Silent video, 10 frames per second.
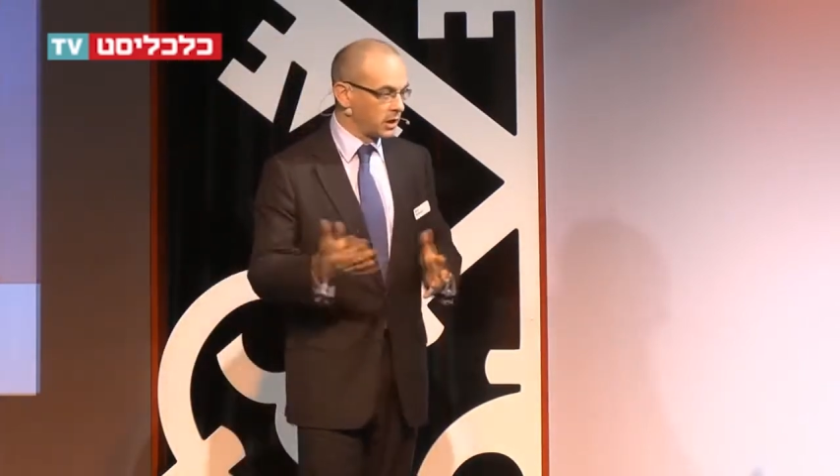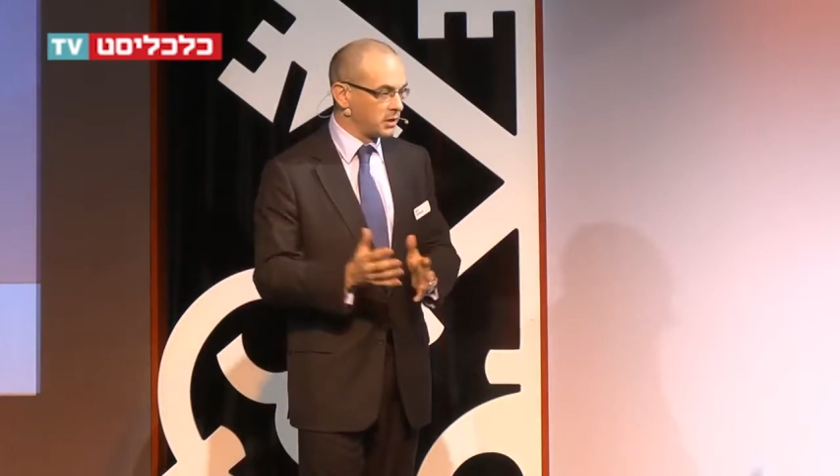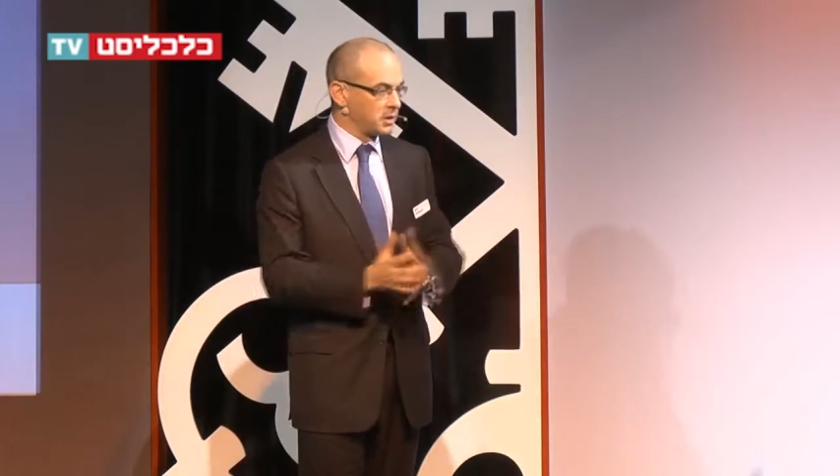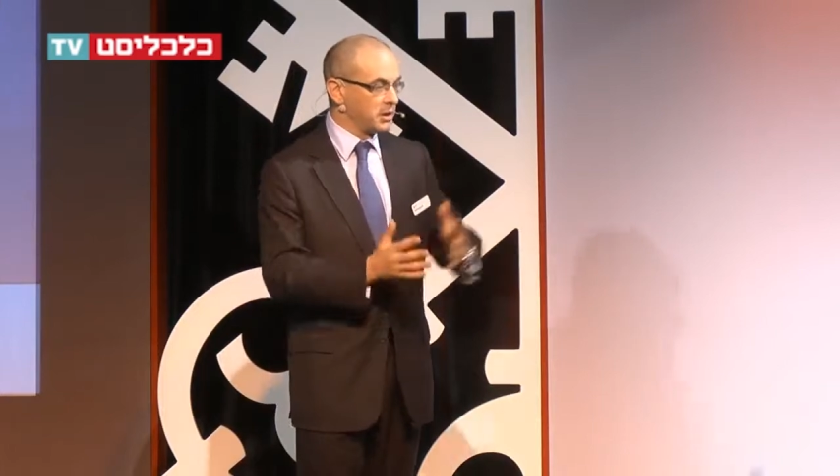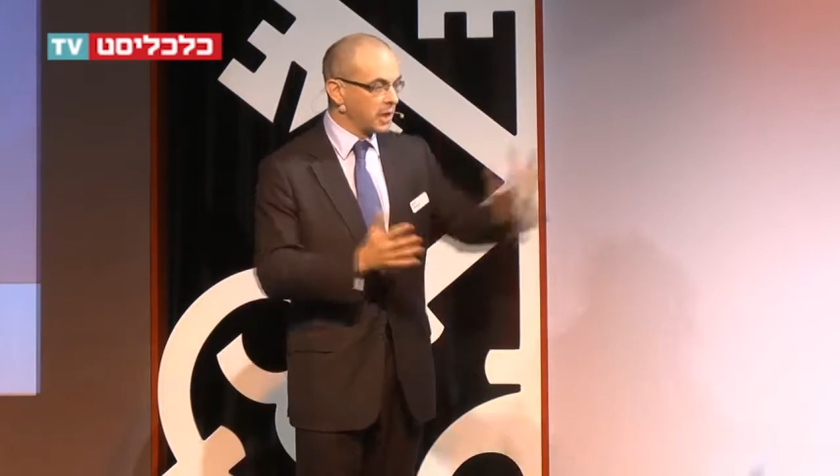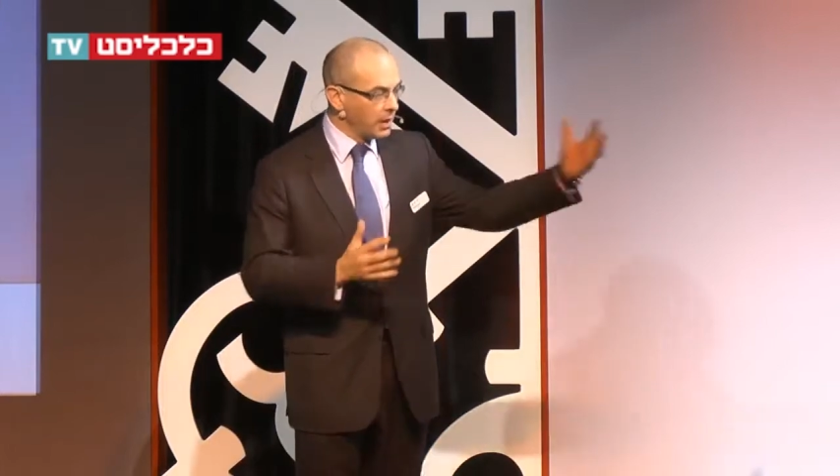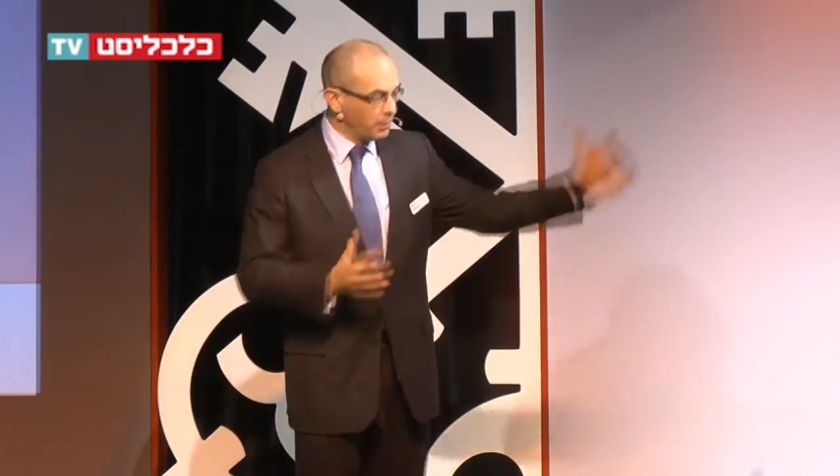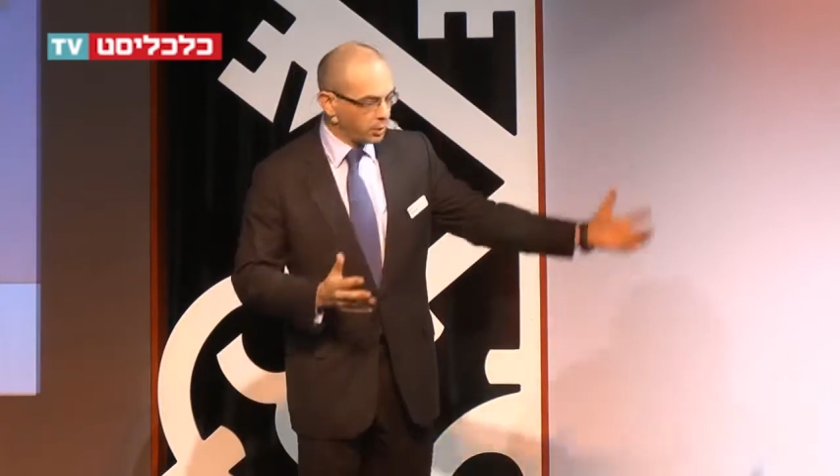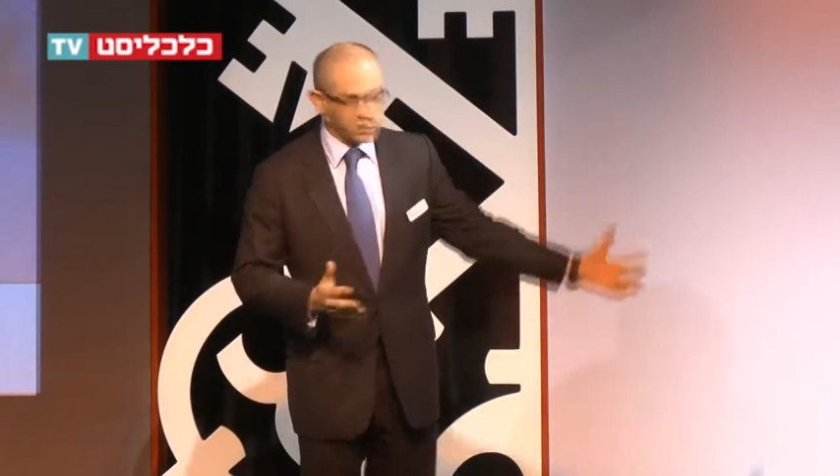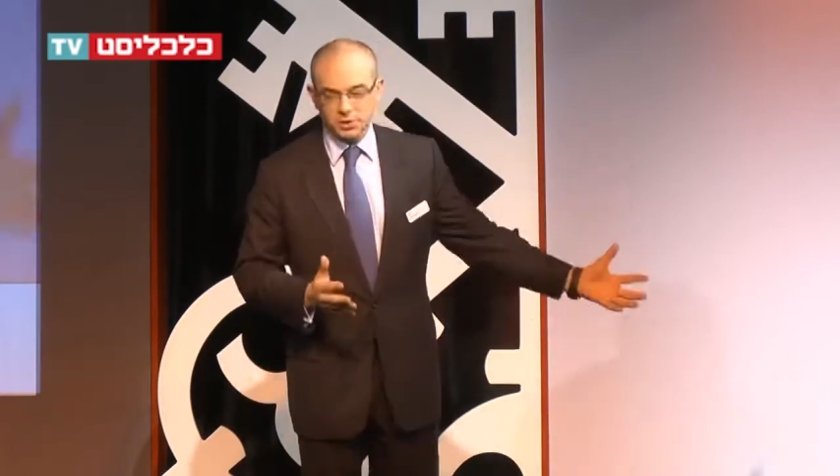adjusted,
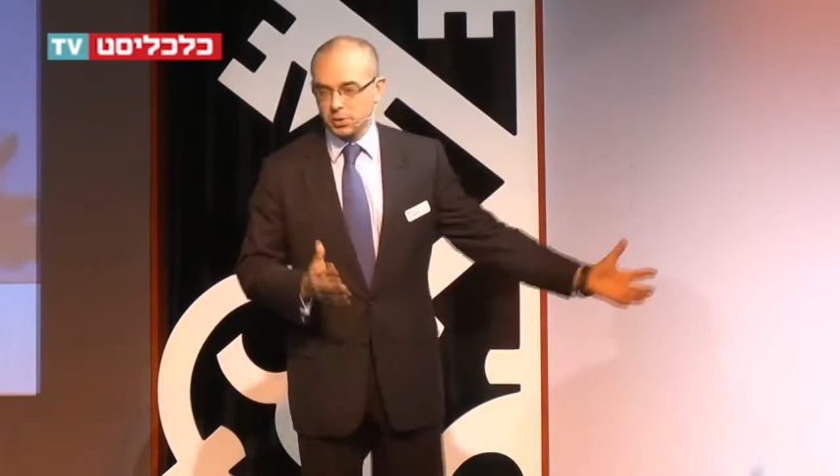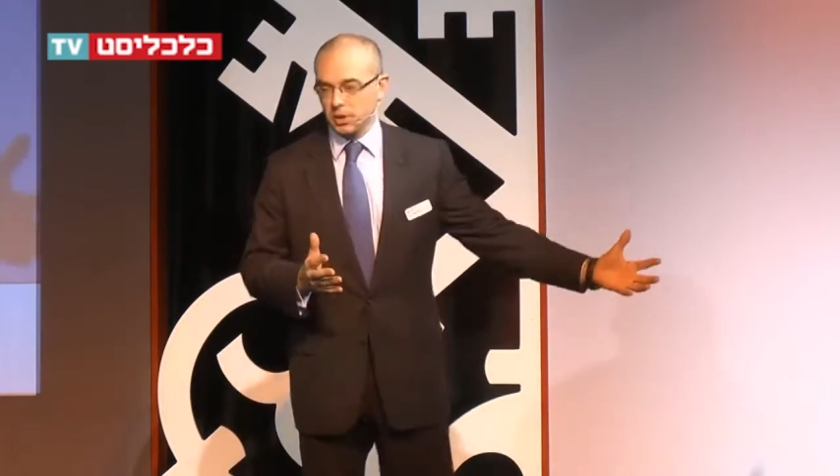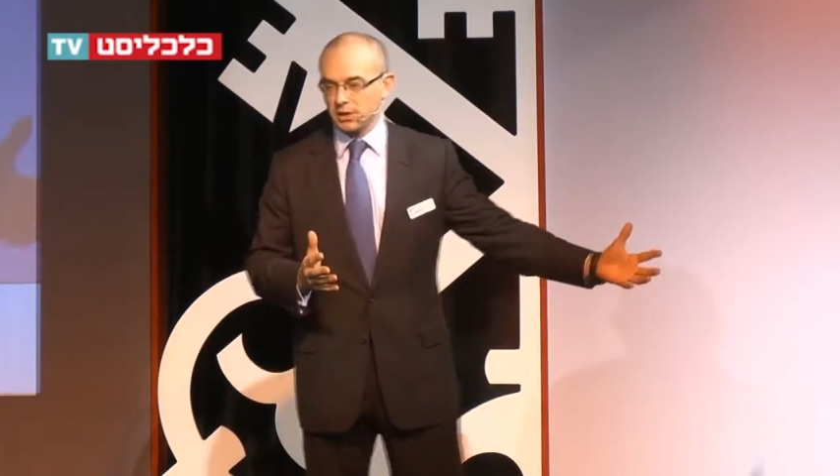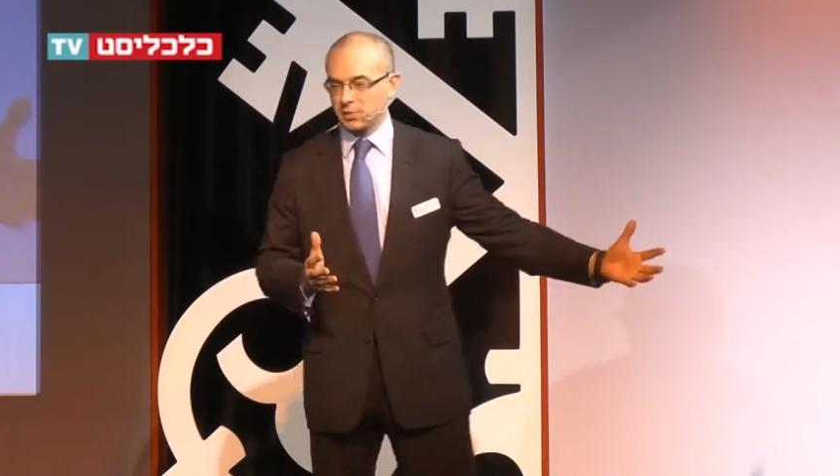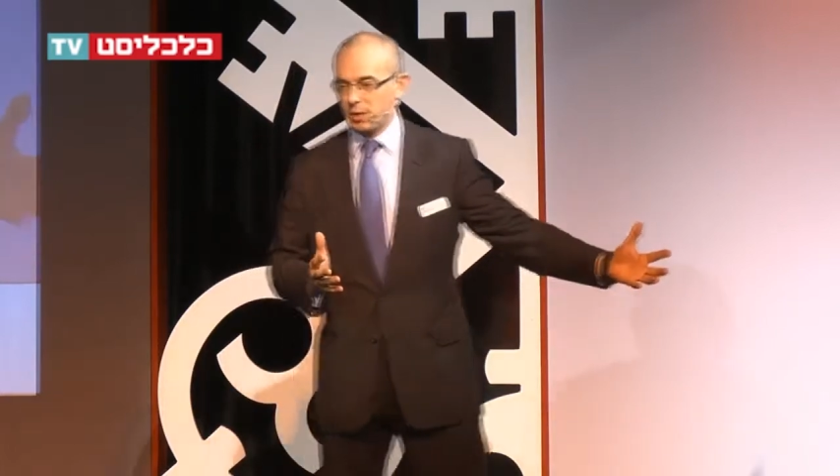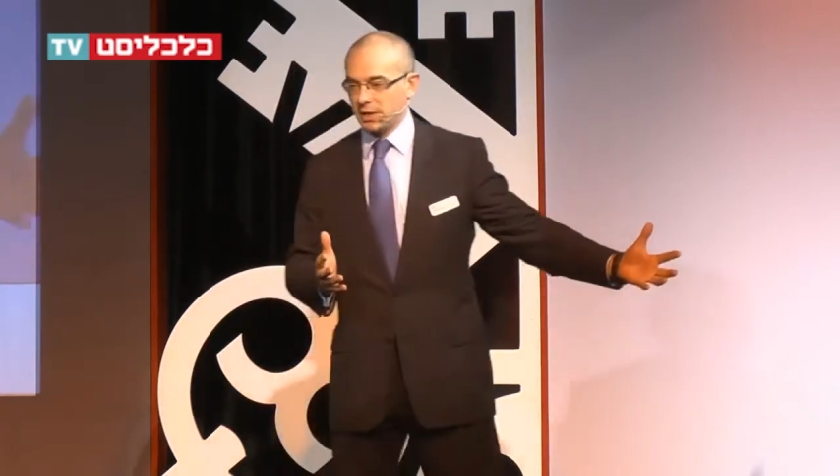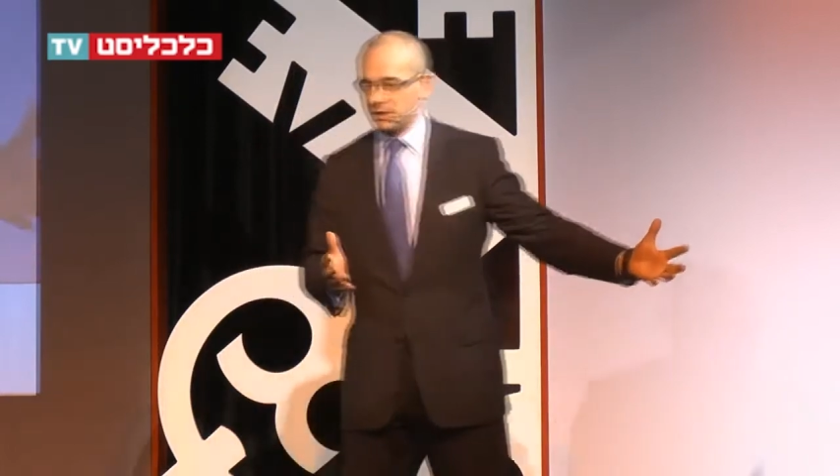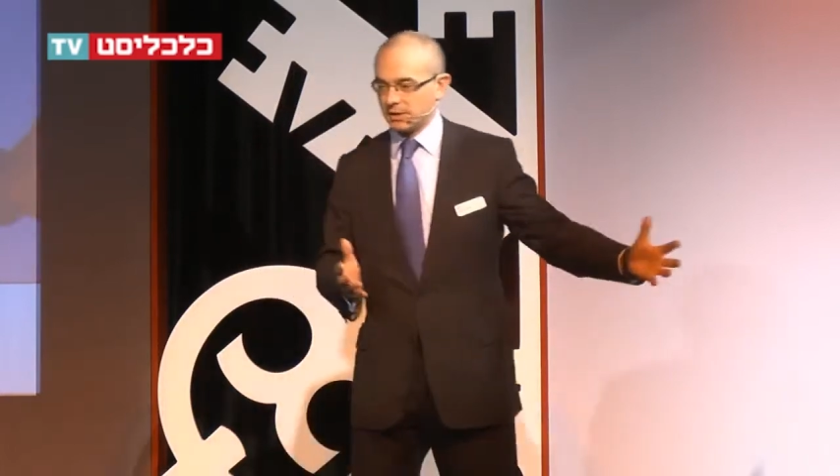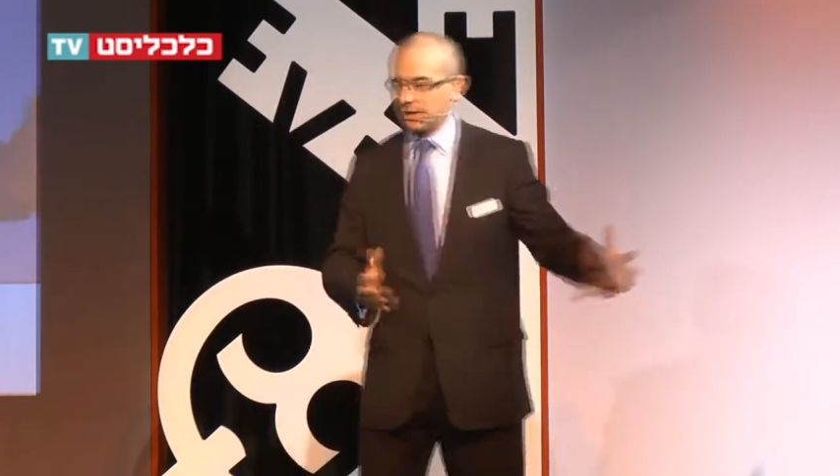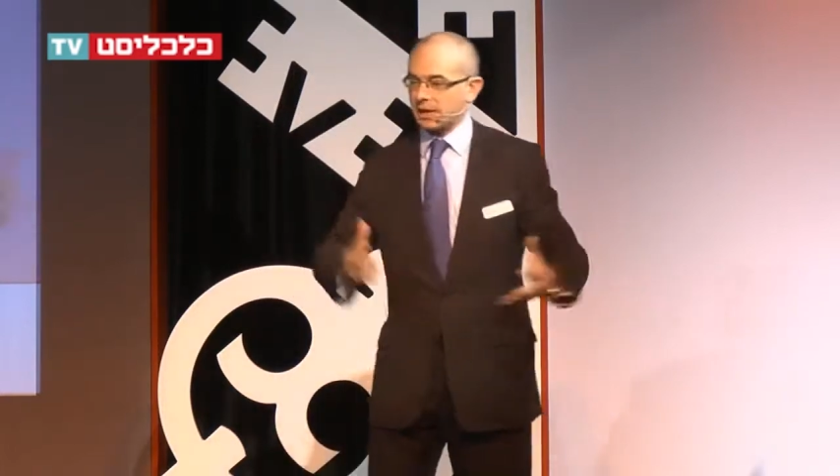put into a
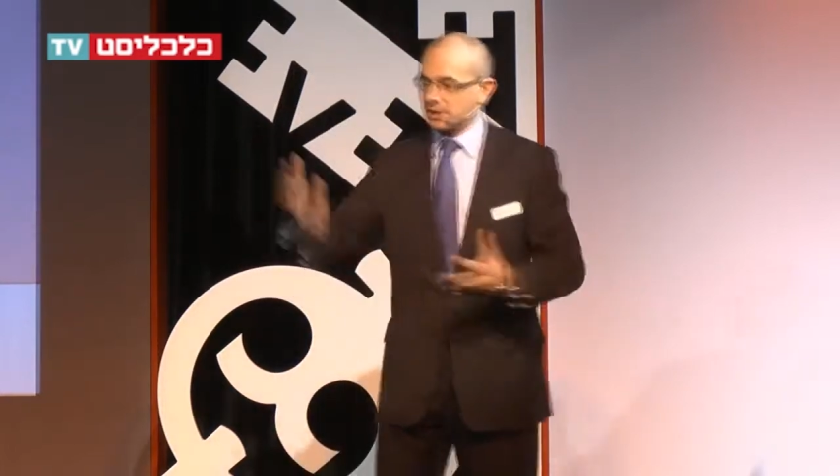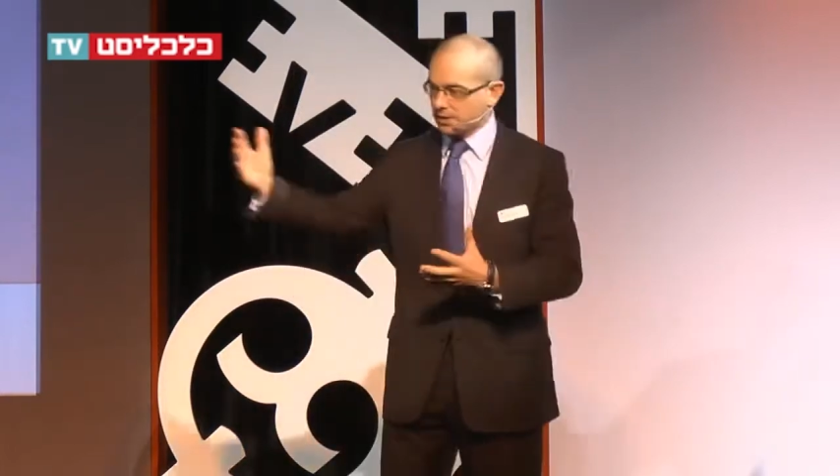Lestrade's index,